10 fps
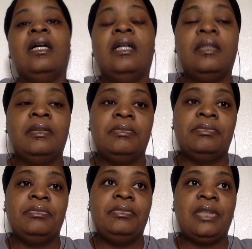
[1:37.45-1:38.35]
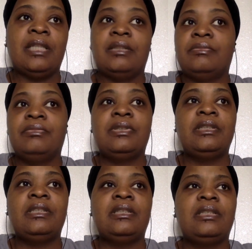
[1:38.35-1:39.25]
um, yeah, to
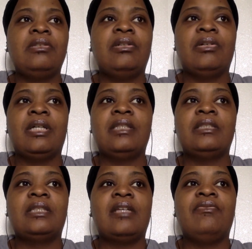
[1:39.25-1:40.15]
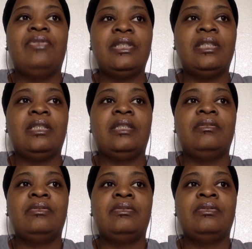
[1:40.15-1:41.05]
just you know, kind of stay vigilant
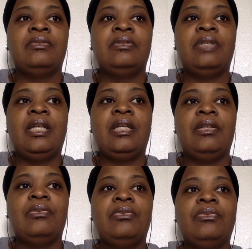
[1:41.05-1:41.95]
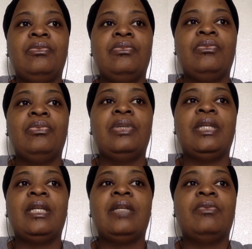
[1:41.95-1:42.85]
in what
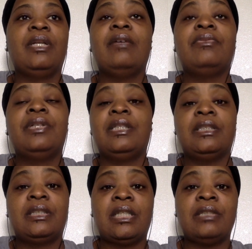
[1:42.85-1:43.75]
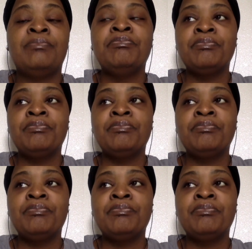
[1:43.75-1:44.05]
it, whatever it is that